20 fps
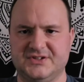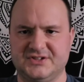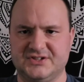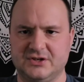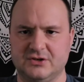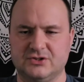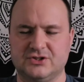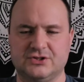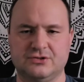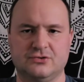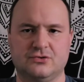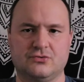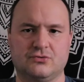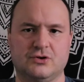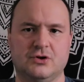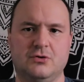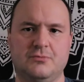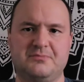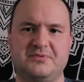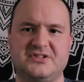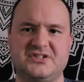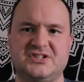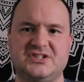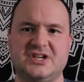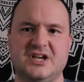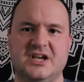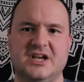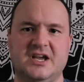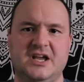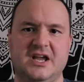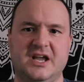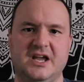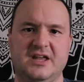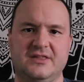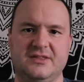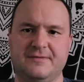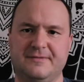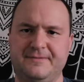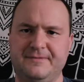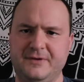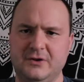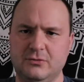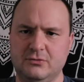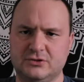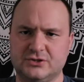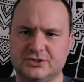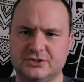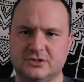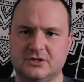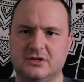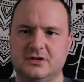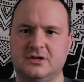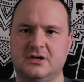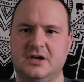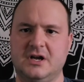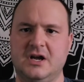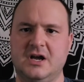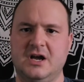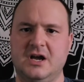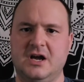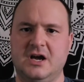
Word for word: social groups and the future,